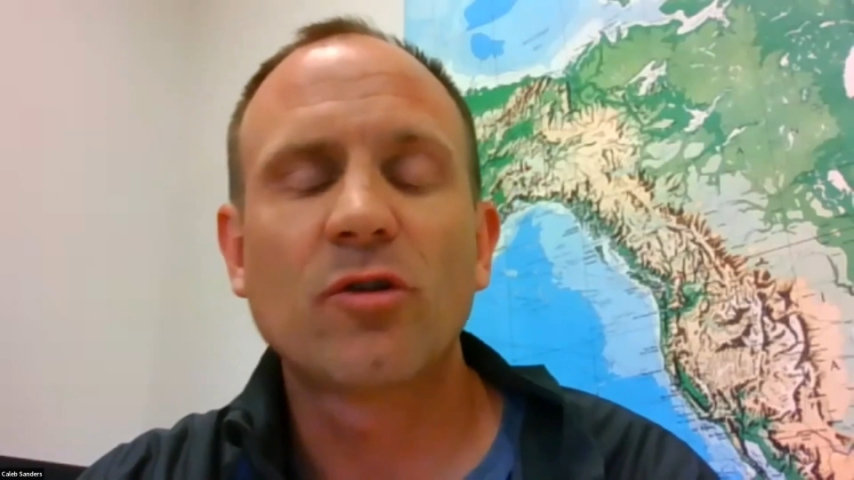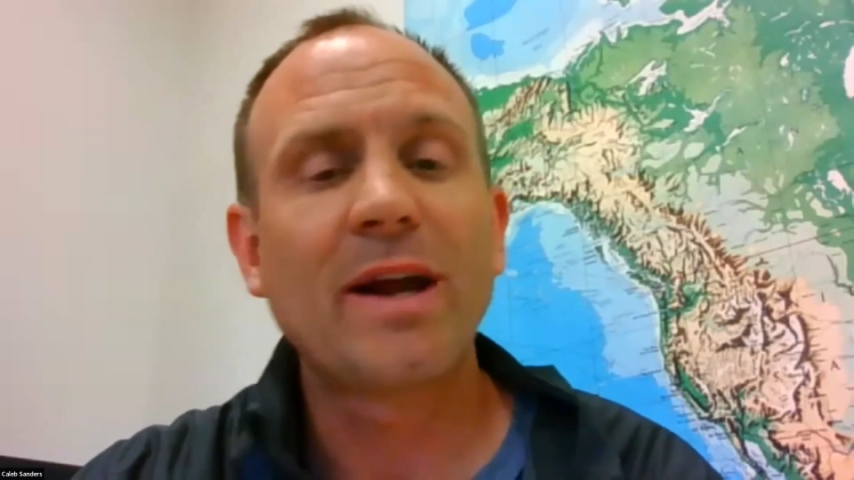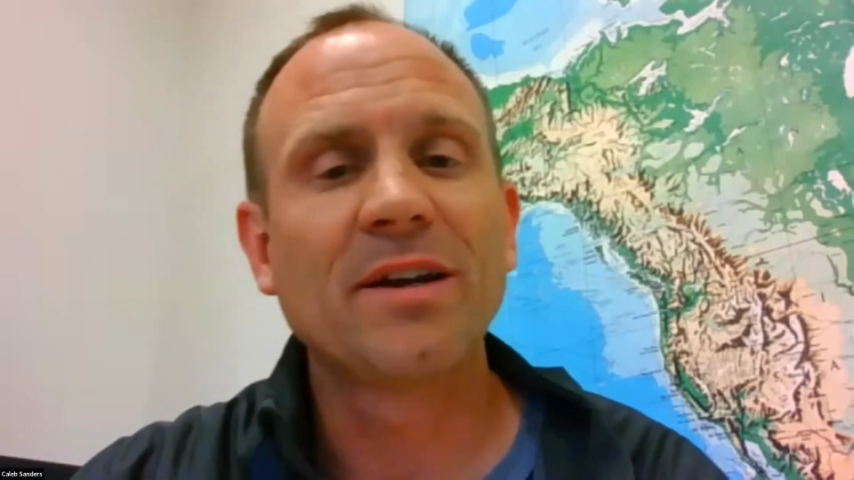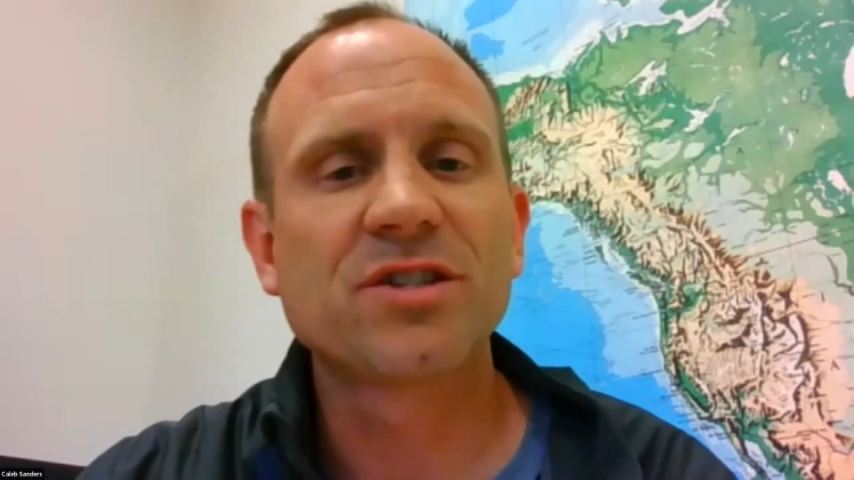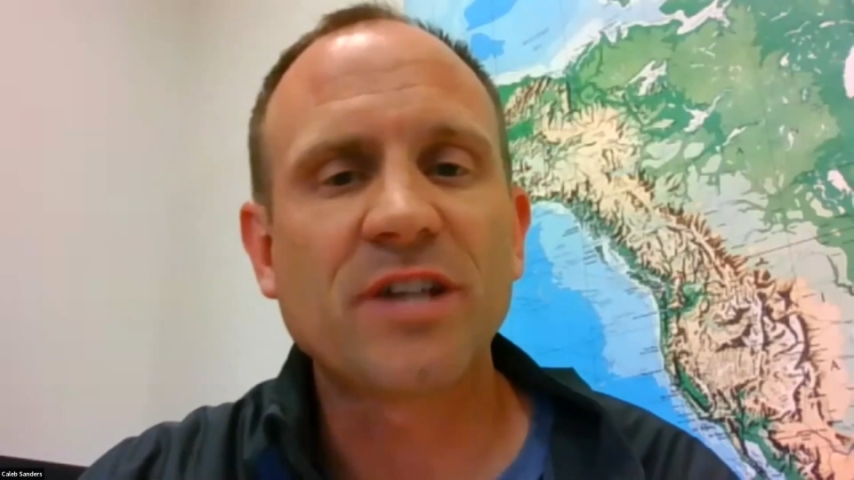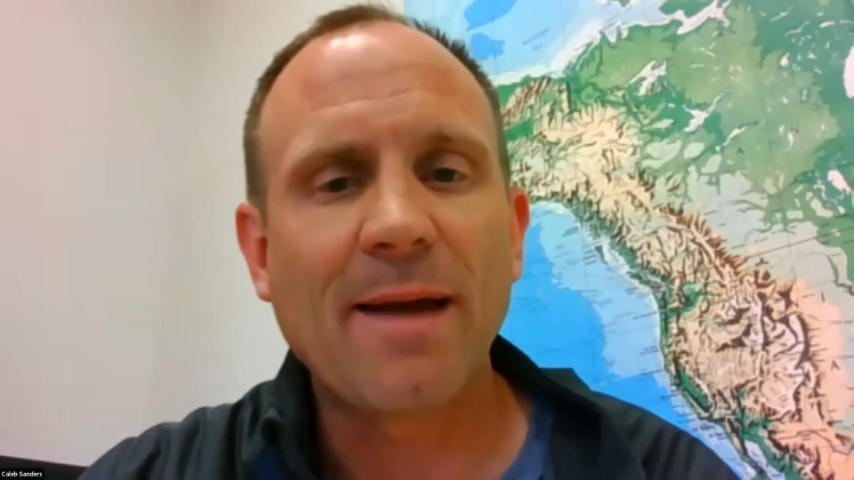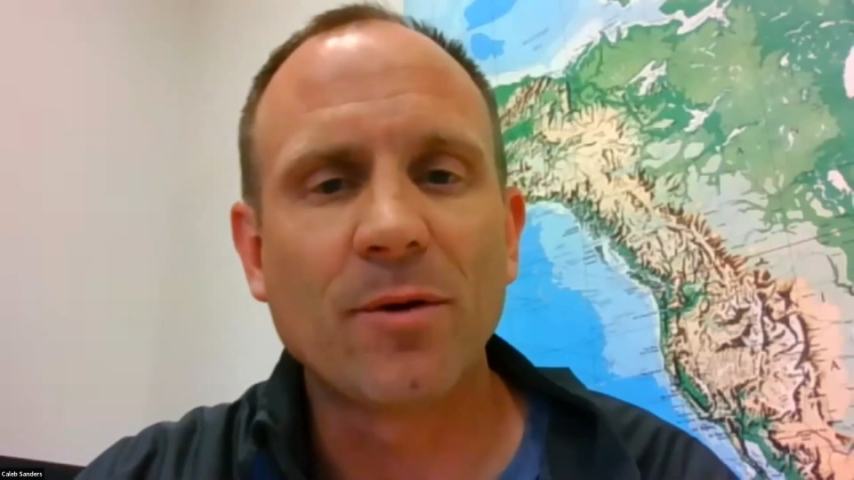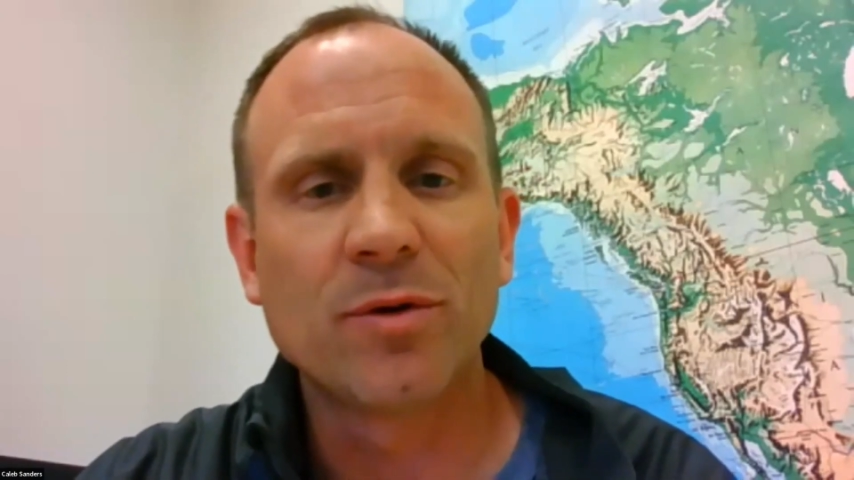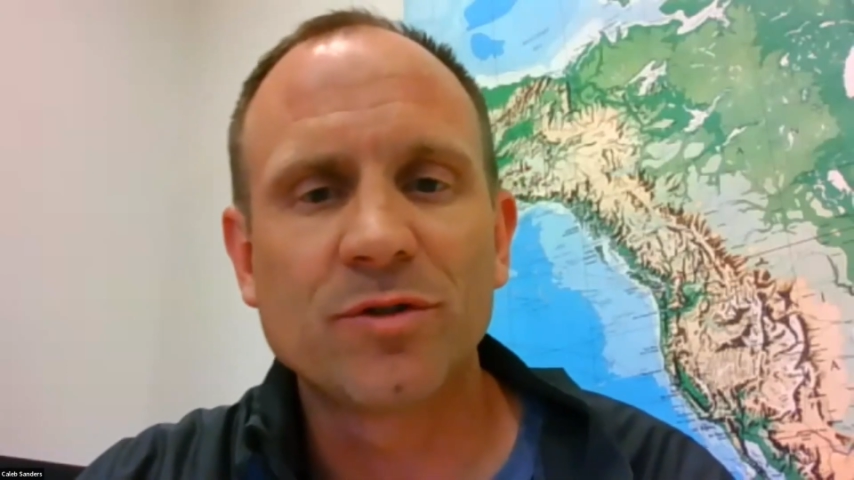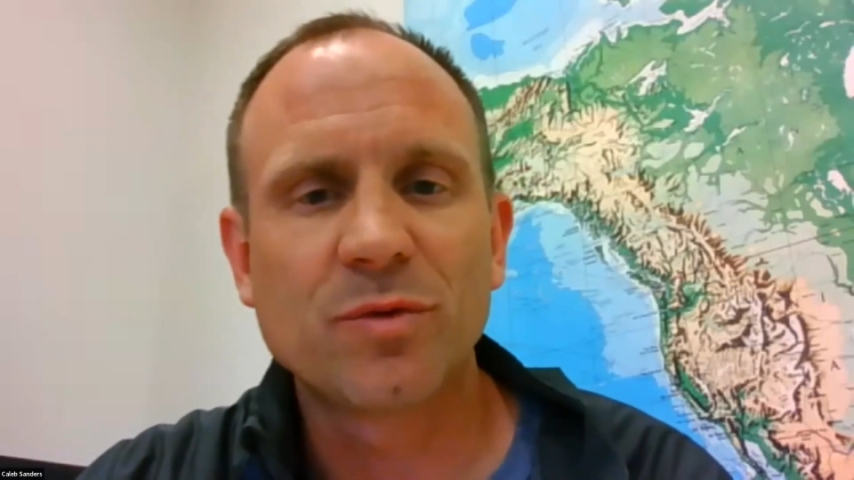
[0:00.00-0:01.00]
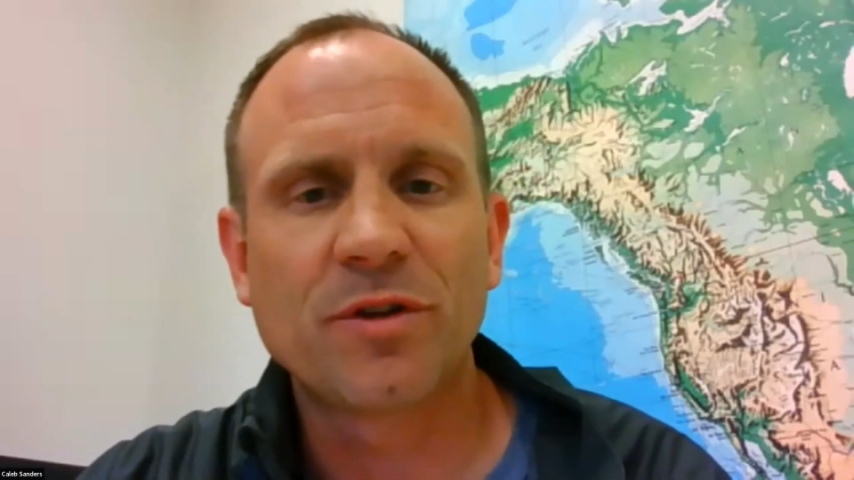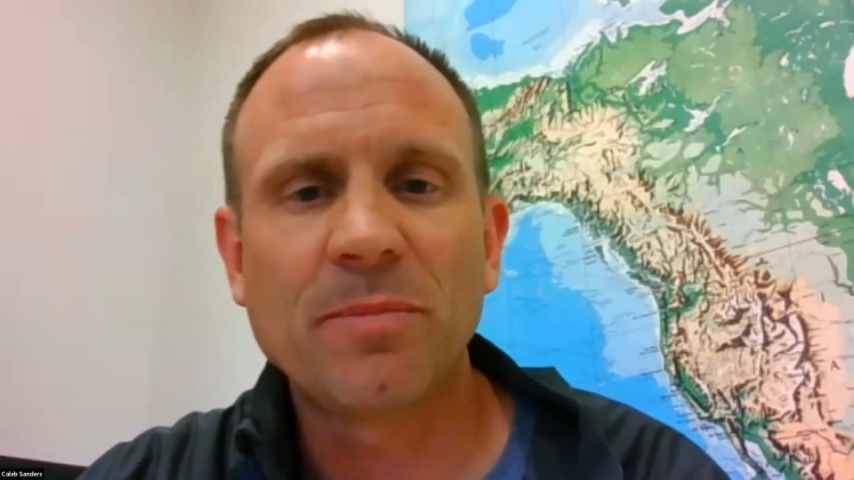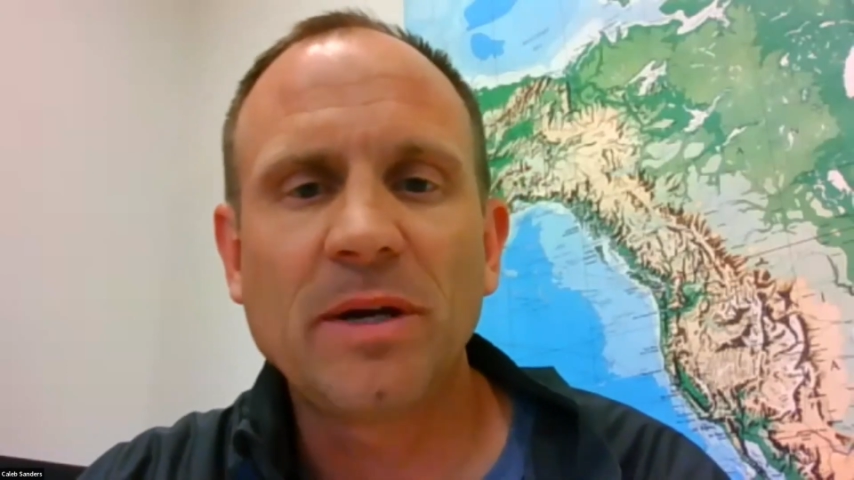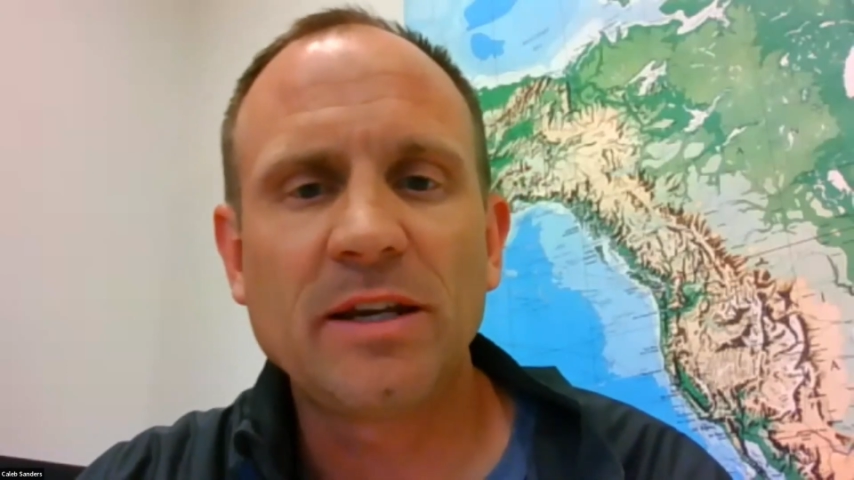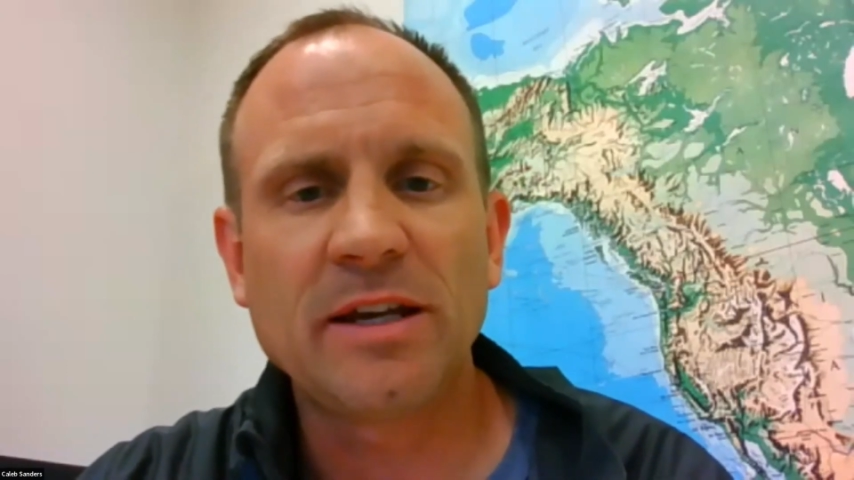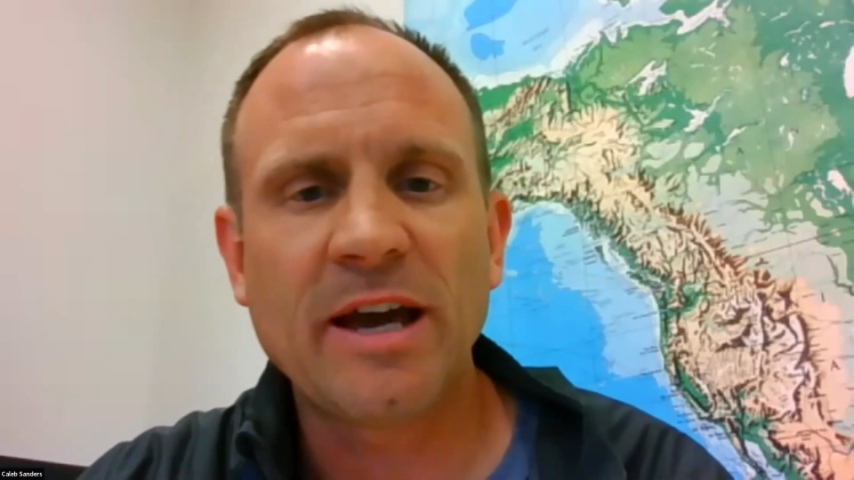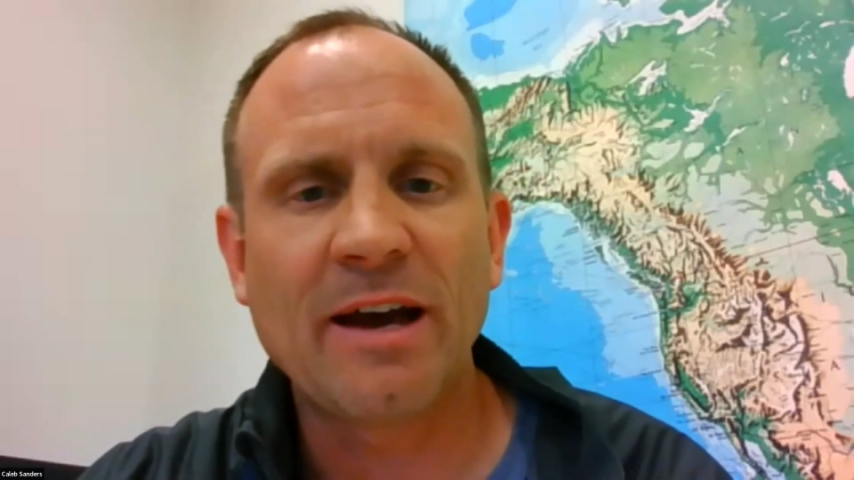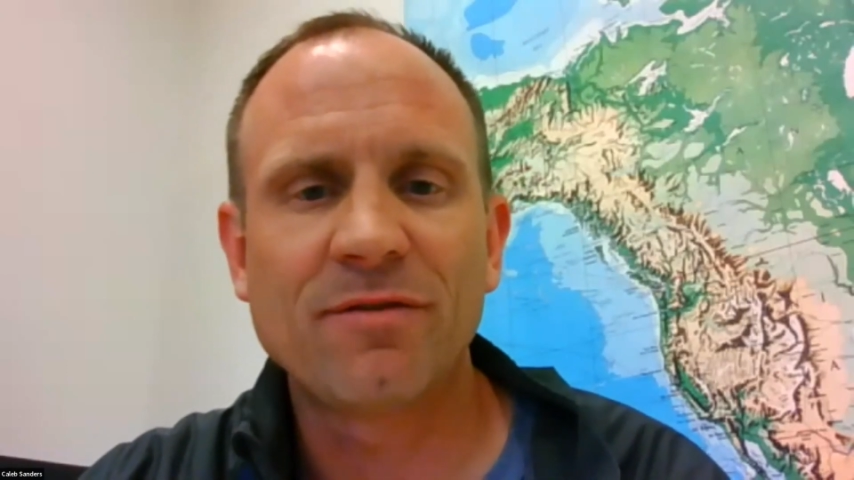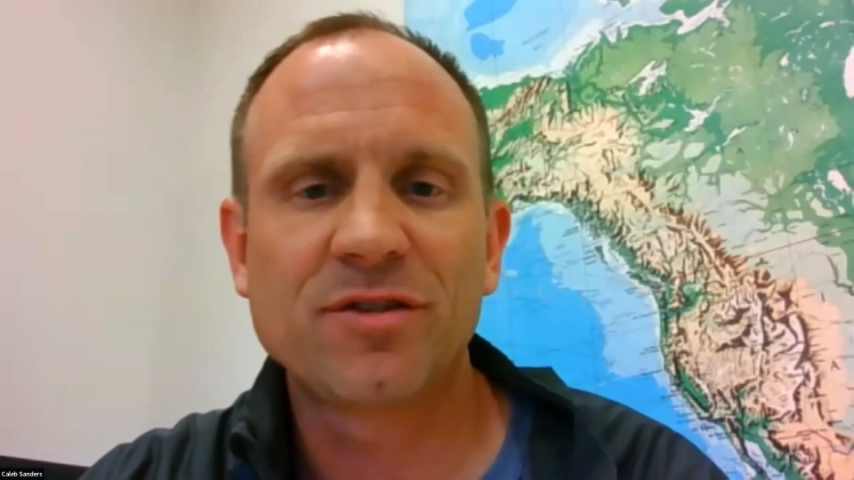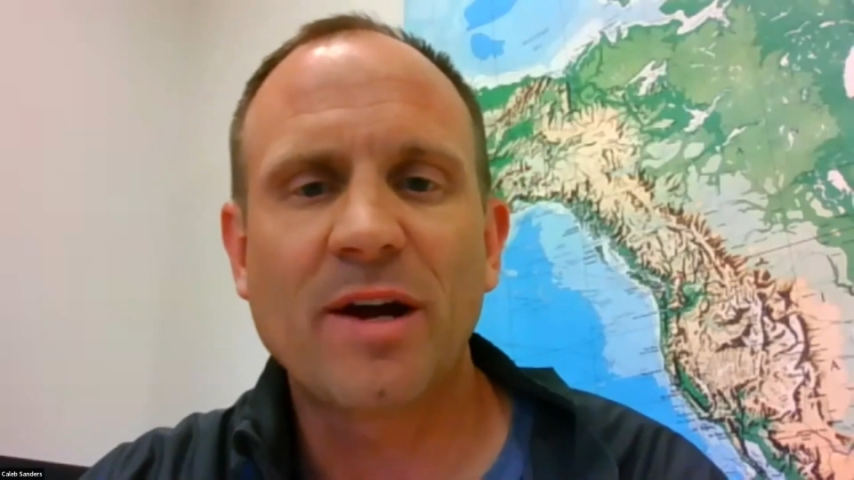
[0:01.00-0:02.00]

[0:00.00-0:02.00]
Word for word: create an assignment was with a PDF.